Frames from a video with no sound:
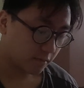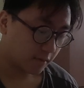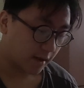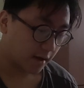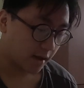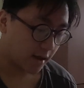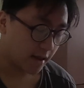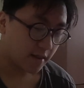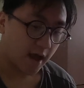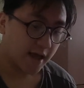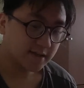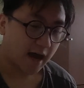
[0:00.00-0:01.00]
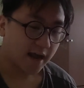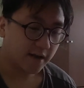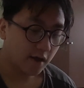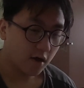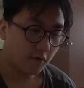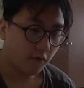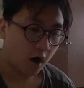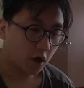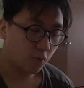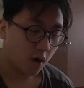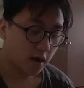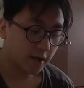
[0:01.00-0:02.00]
like his idea of
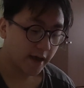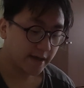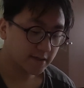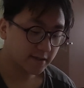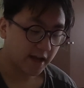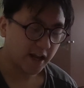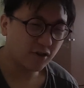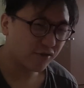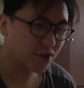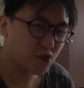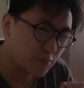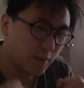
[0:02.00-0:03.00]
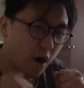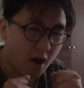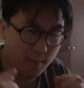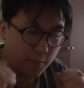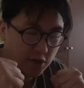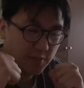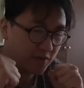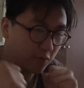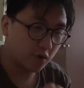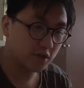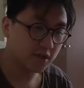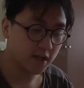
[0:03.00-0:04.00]
hard work isn't that oh it's super hard I push myself
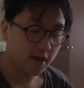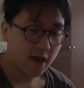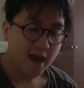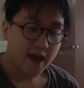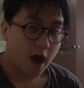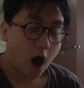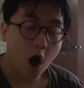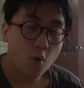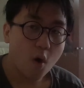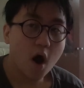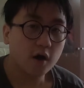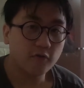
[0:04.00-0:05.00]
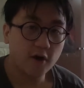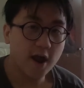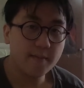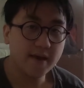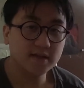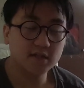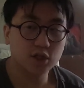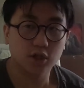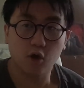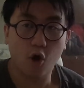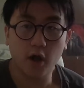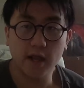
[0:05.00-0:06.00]
constantly. Hard work for him is just
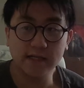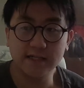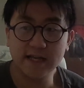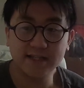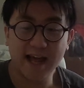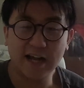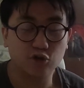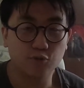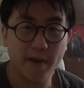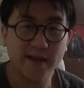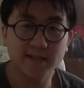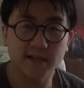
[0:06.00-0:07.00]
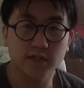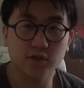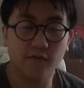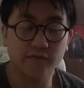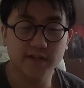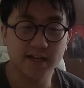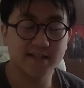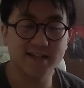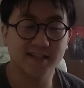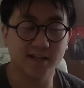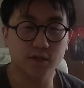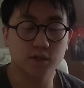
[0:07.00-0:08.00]
the is his natural basis of his
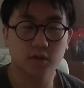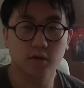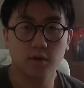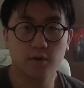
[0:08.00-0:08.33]
existence.